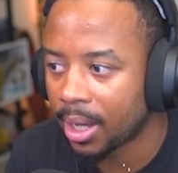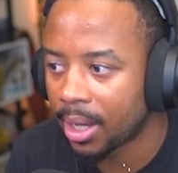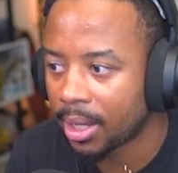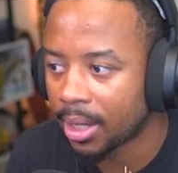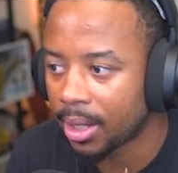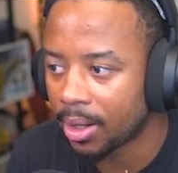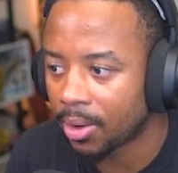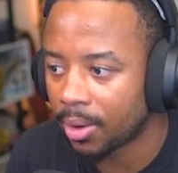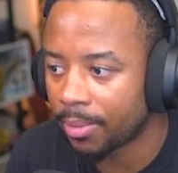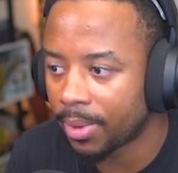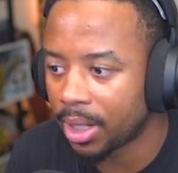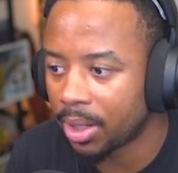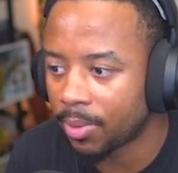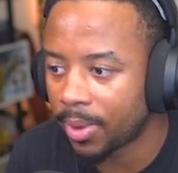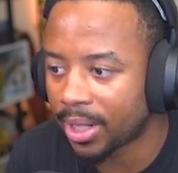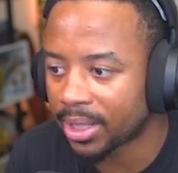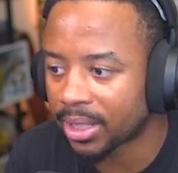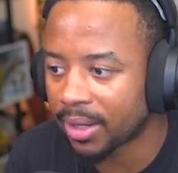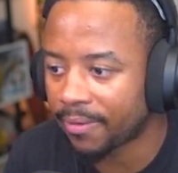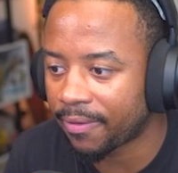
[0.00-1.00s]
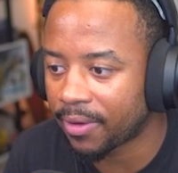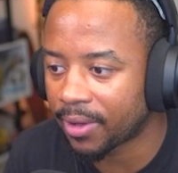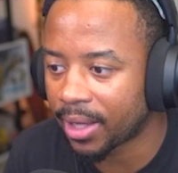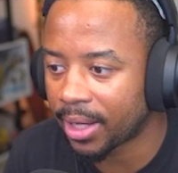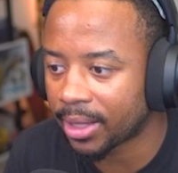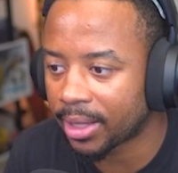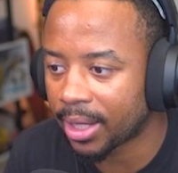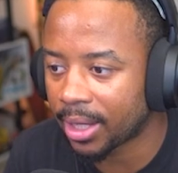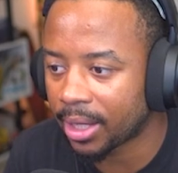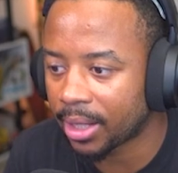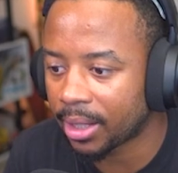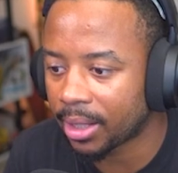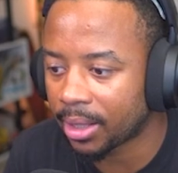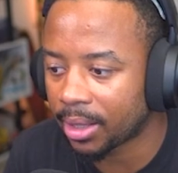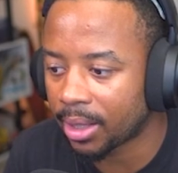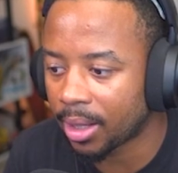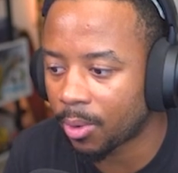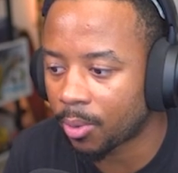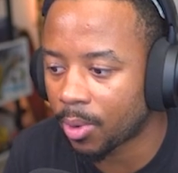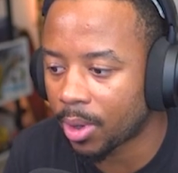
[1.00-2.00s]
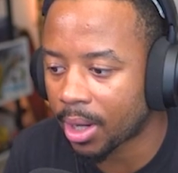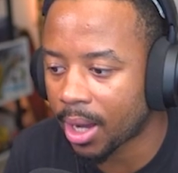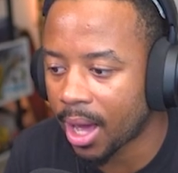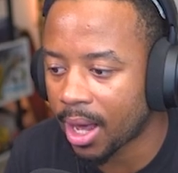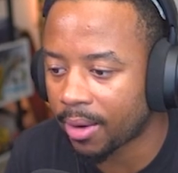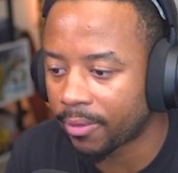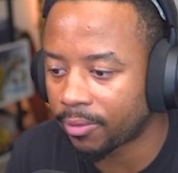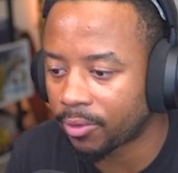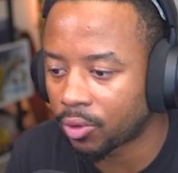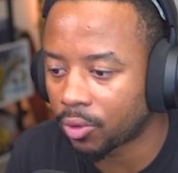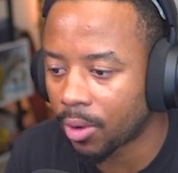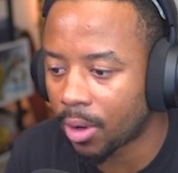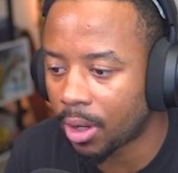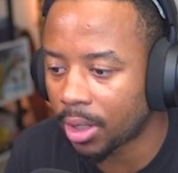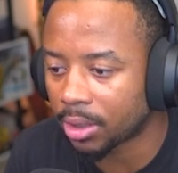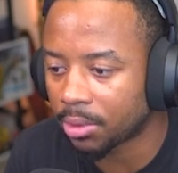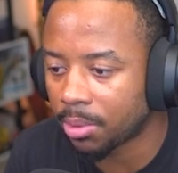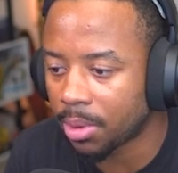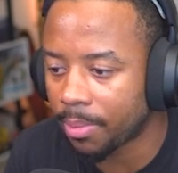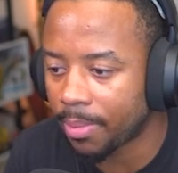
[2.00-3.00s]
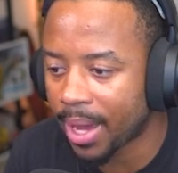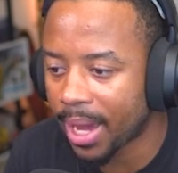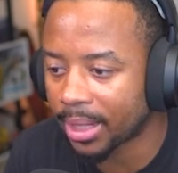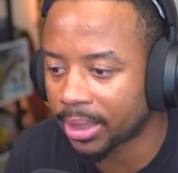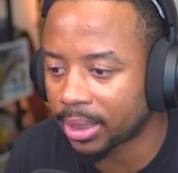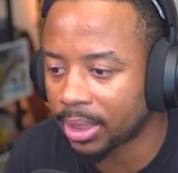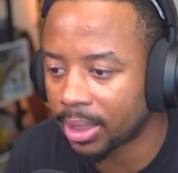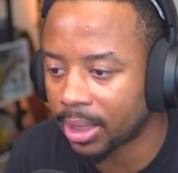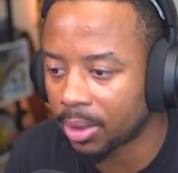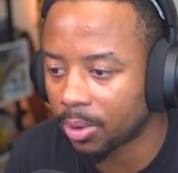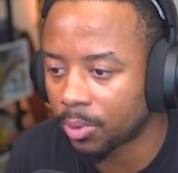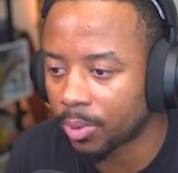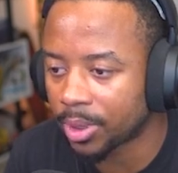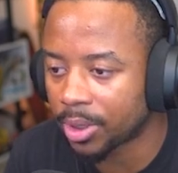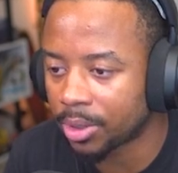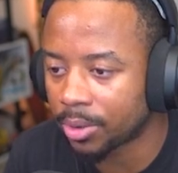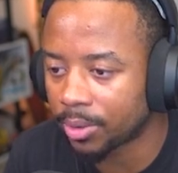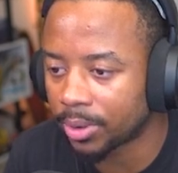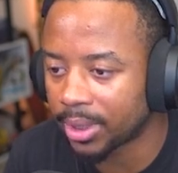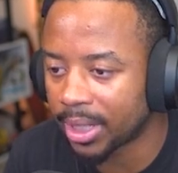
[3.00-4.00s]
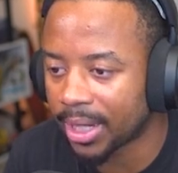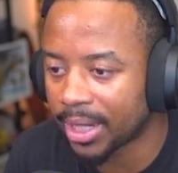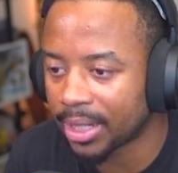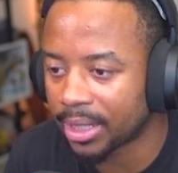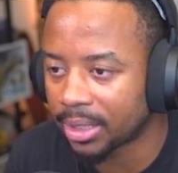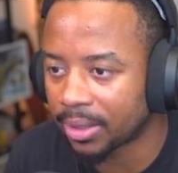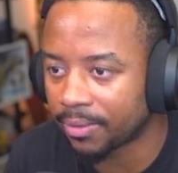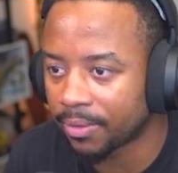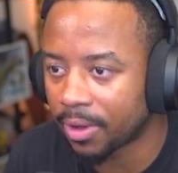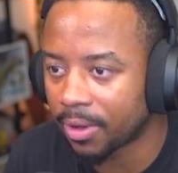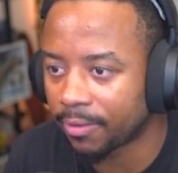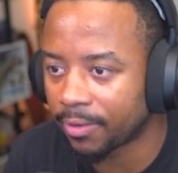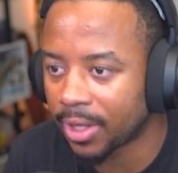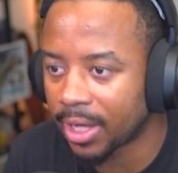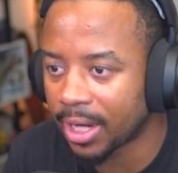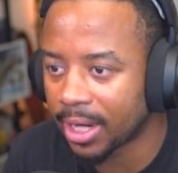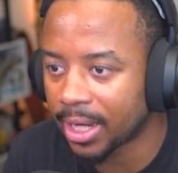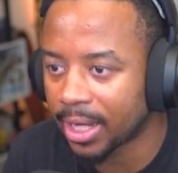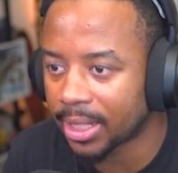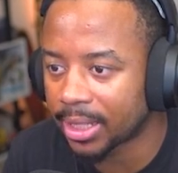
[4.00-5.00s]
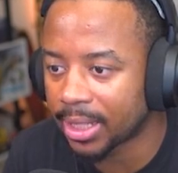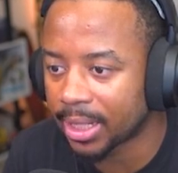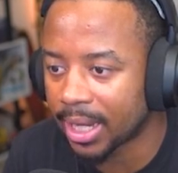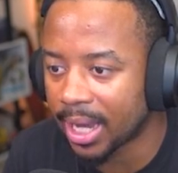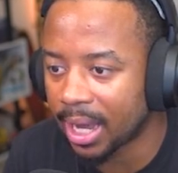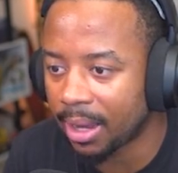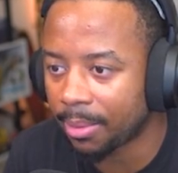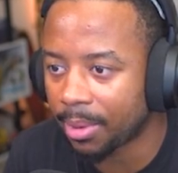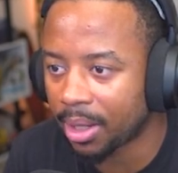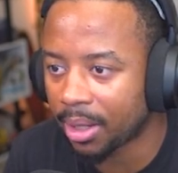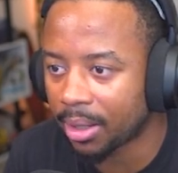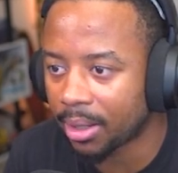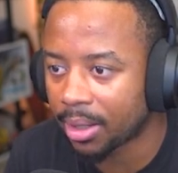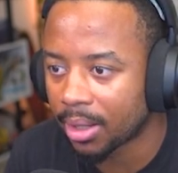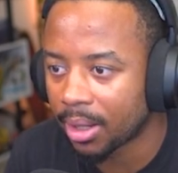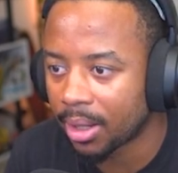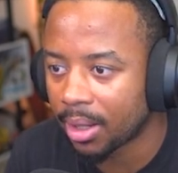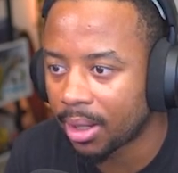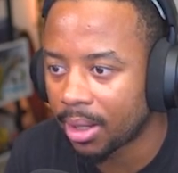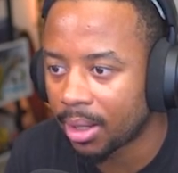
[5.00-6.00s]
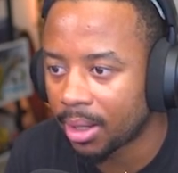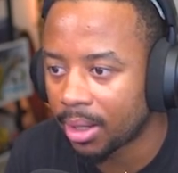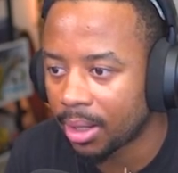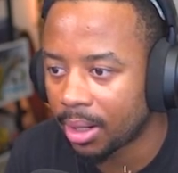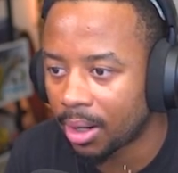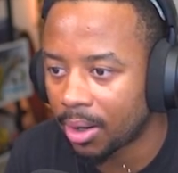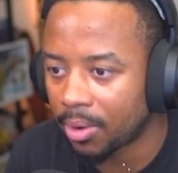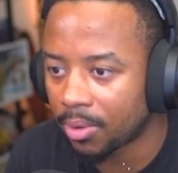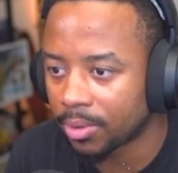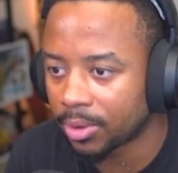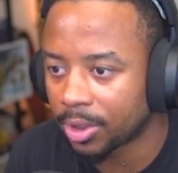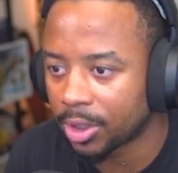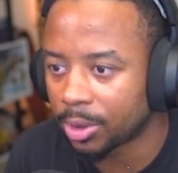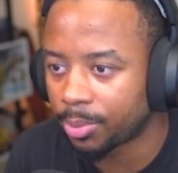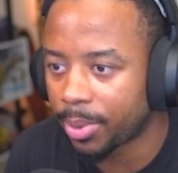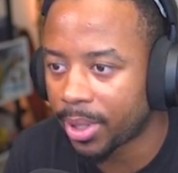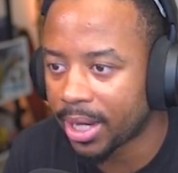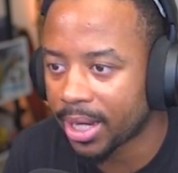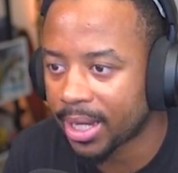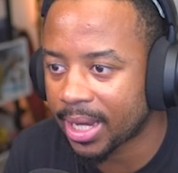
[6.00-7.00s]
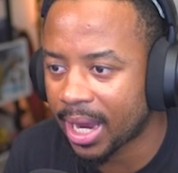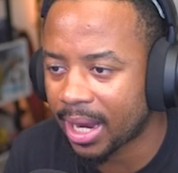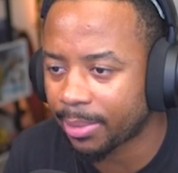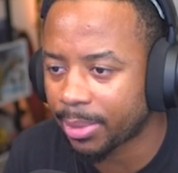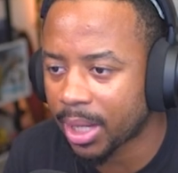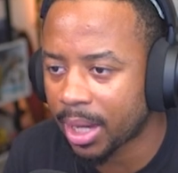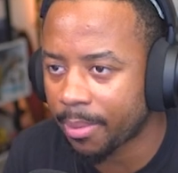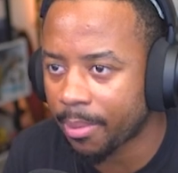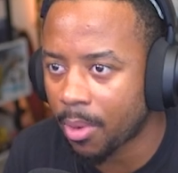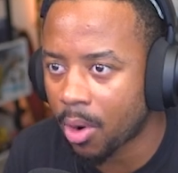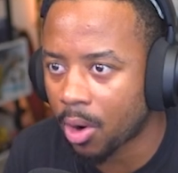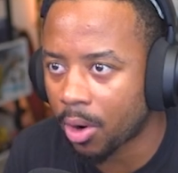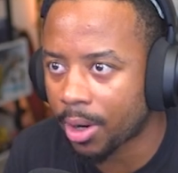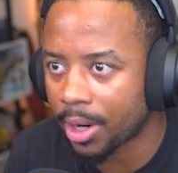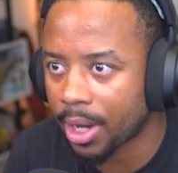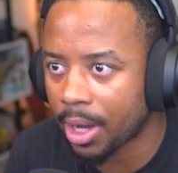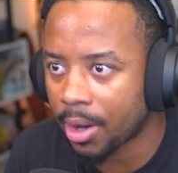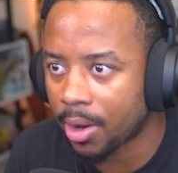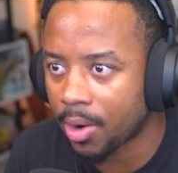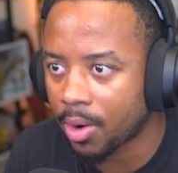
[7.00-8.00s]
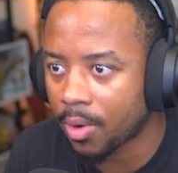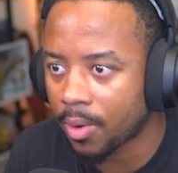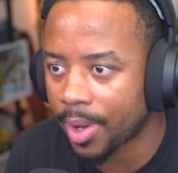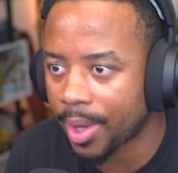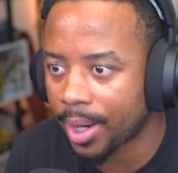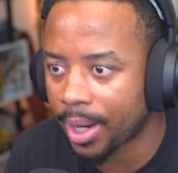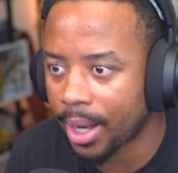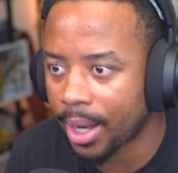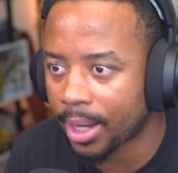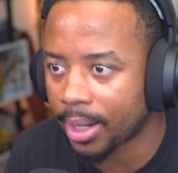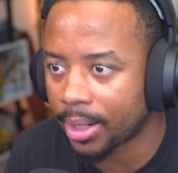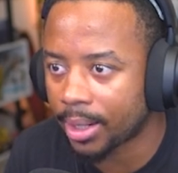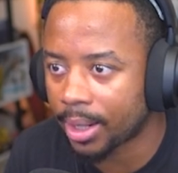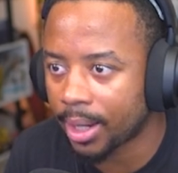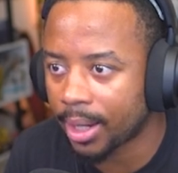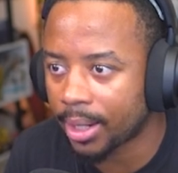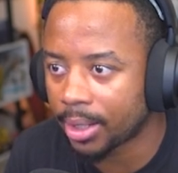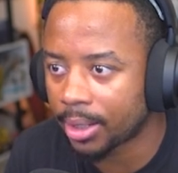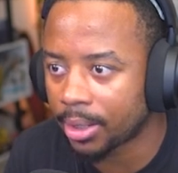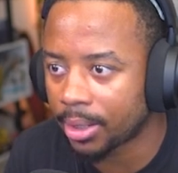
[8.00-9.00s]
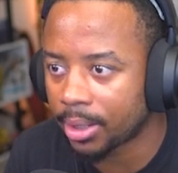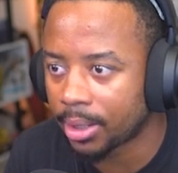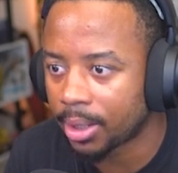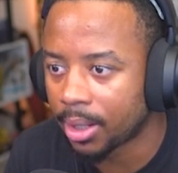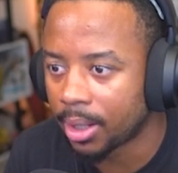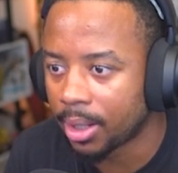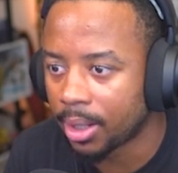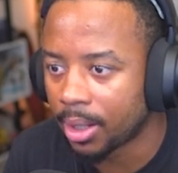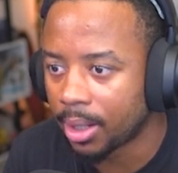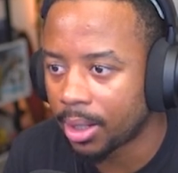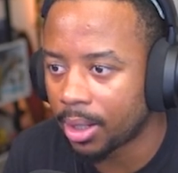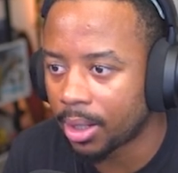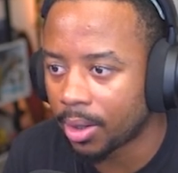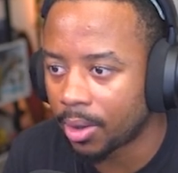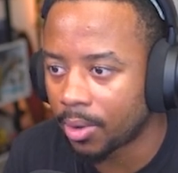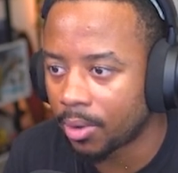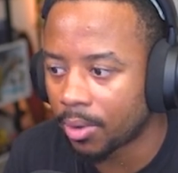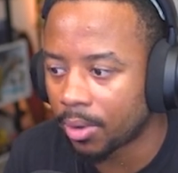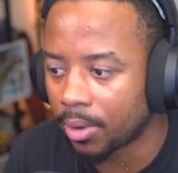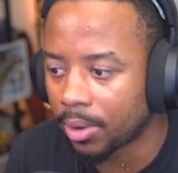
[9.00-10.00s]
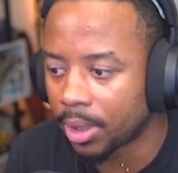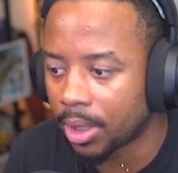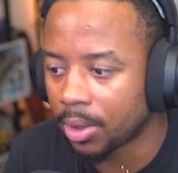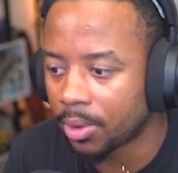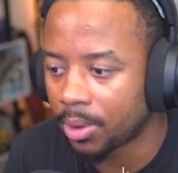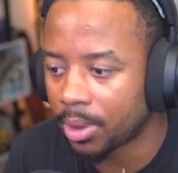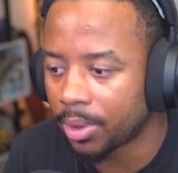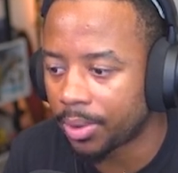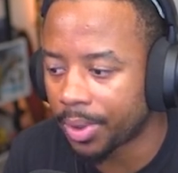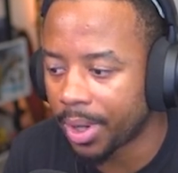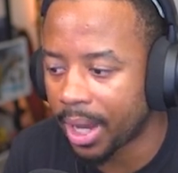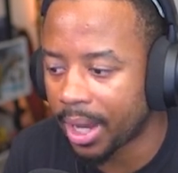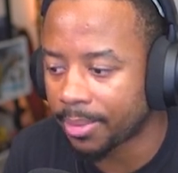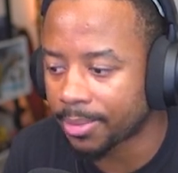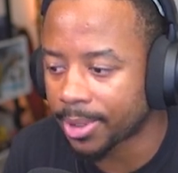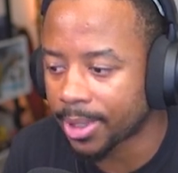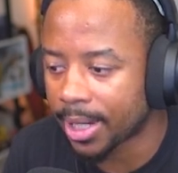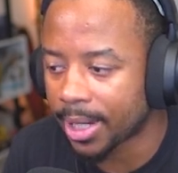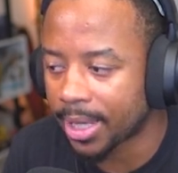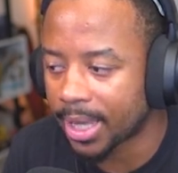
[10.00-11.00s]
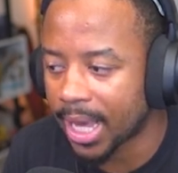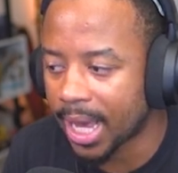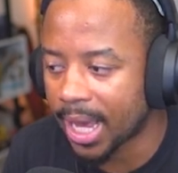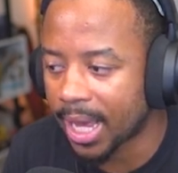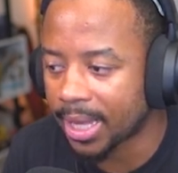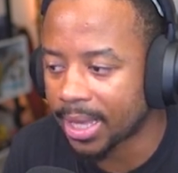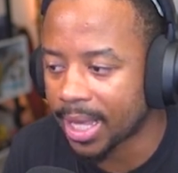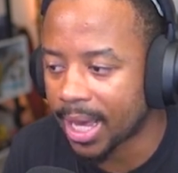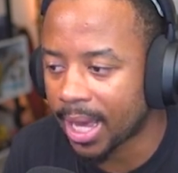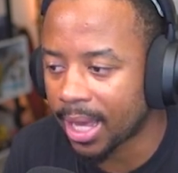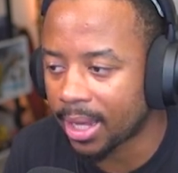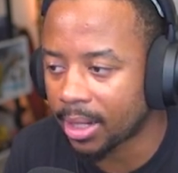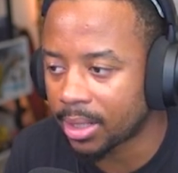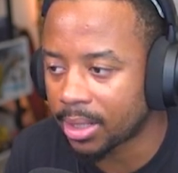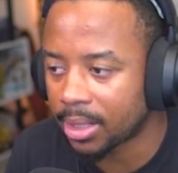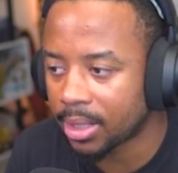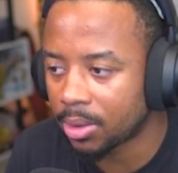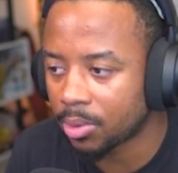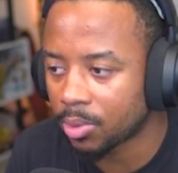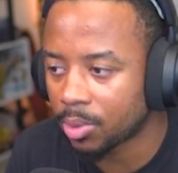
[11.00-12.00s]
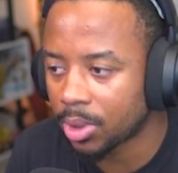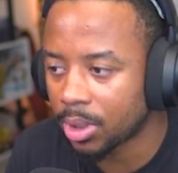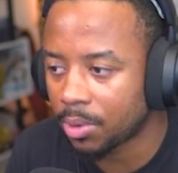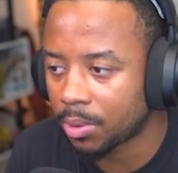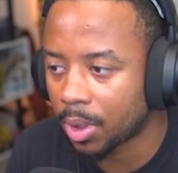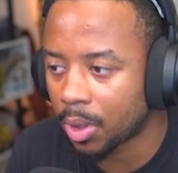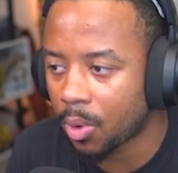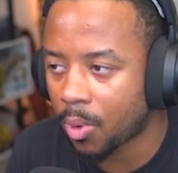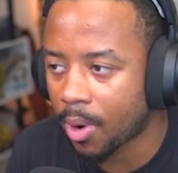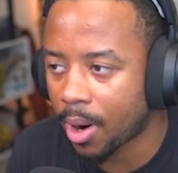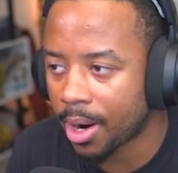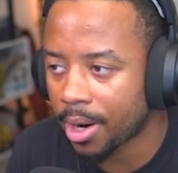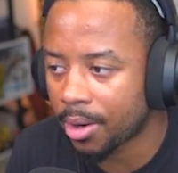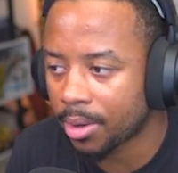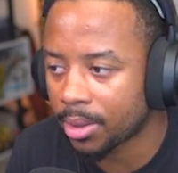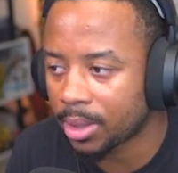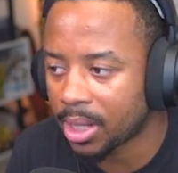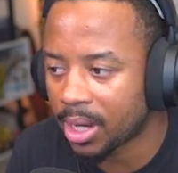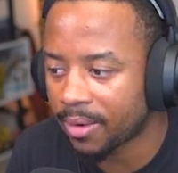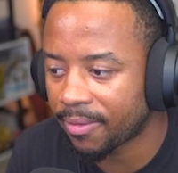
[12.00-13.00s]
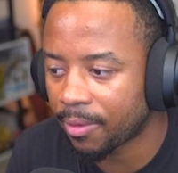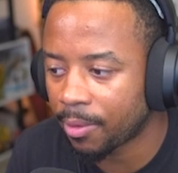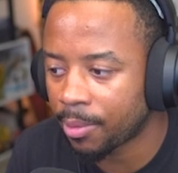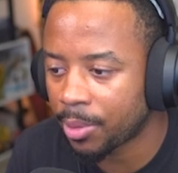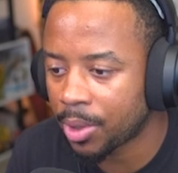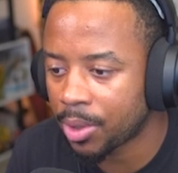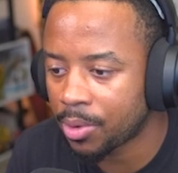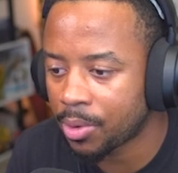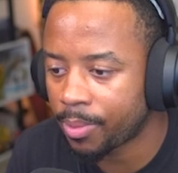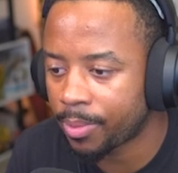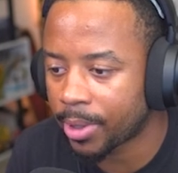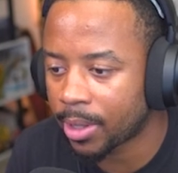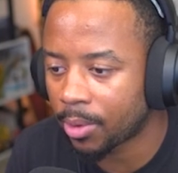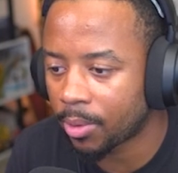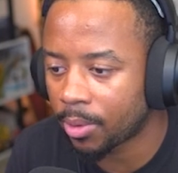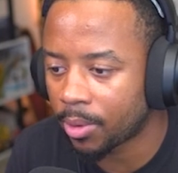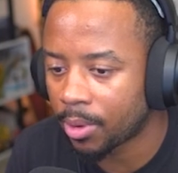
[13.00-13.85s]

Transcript: You know, in many ways, I feel like they're what kind of draws me back to the original days of getting into gaming. You know, just playing games like Mario and you know, cute little games like that didn't really require a lot from you, but